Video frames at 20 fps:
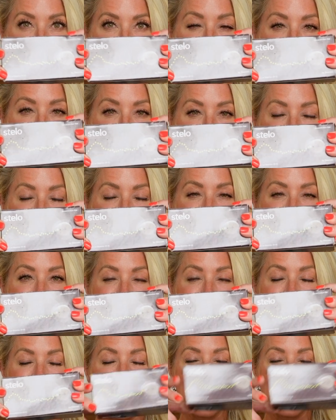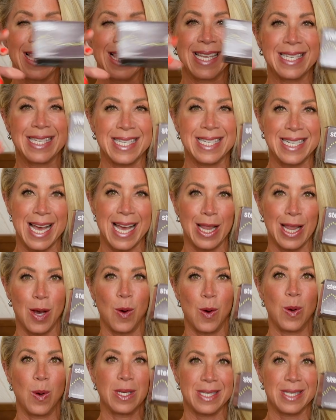you today, the
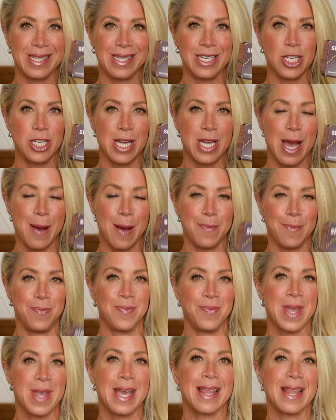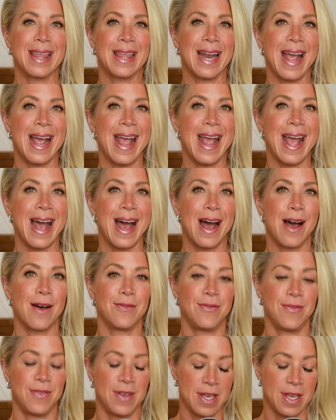Stello CGM that I have,